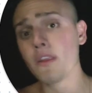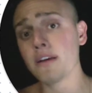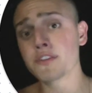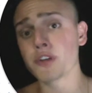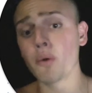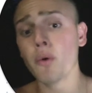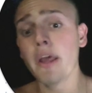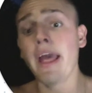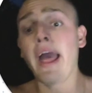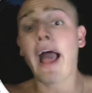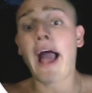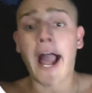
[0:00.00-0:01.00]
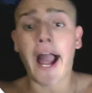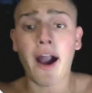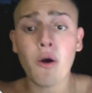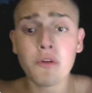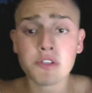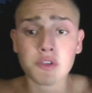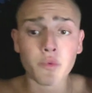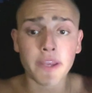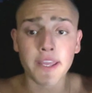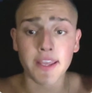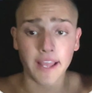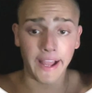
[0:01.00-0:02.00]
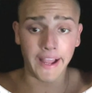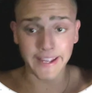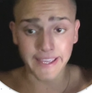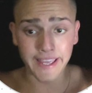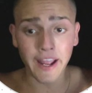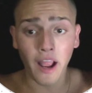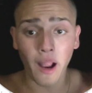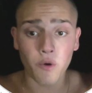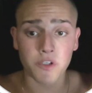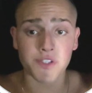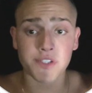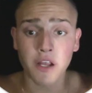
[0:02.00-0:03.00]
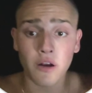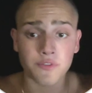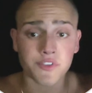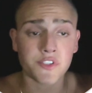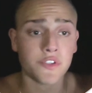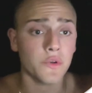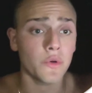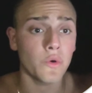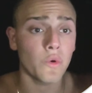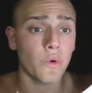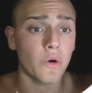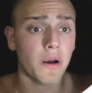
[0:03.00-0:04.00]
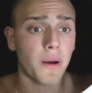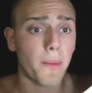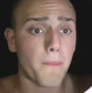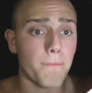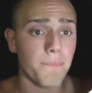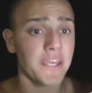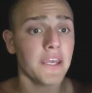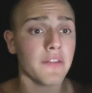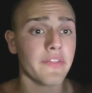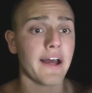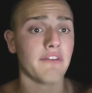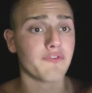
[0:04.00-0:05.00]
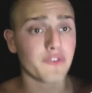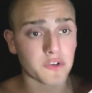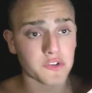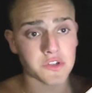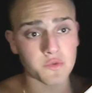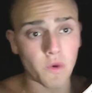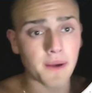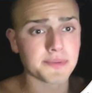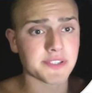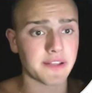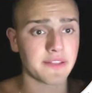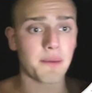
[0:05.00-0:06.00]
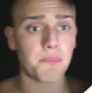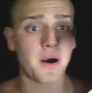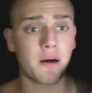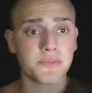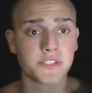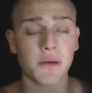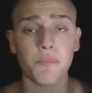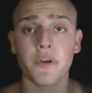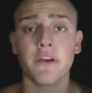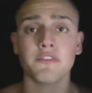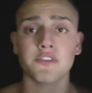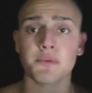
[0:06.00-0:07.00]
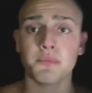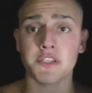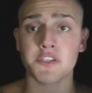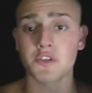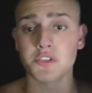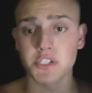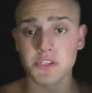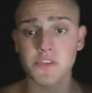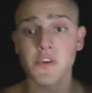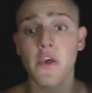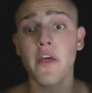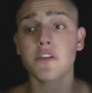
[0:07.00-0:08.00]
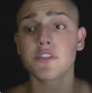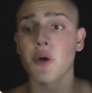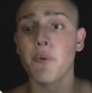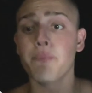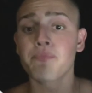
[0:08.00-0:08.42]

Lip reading: So how do we get ourselves to be that first website that pops up whenever somebody searches? So